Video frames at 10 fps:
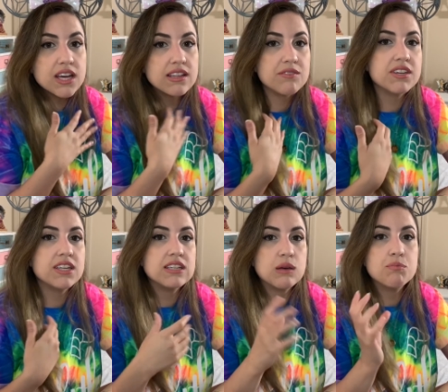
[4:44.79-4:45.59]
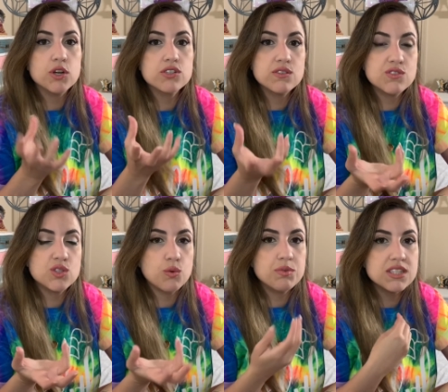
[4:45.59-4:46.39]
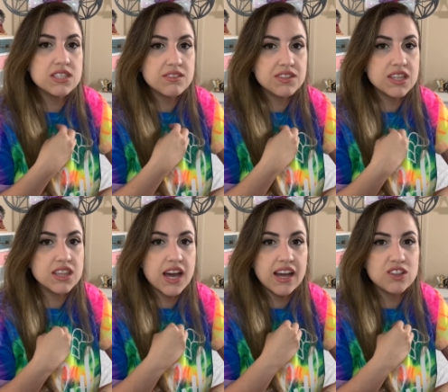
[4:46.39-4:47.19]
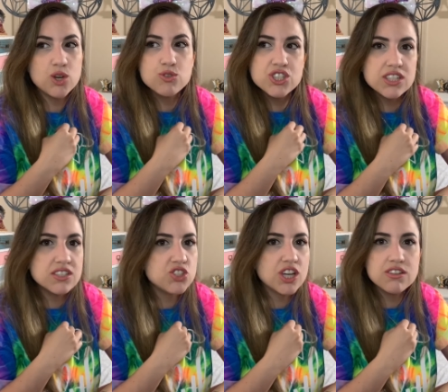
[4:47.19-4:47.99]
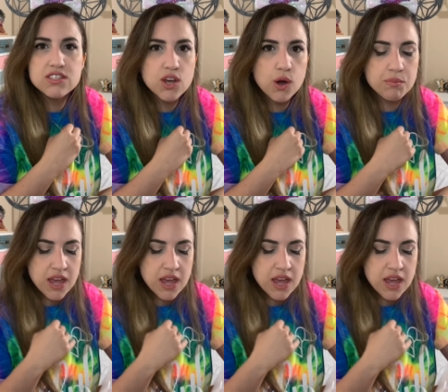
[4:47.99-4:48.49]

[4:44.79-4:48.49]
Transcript: I love getting like bars of soap and stuff like that, lotion, gel soap,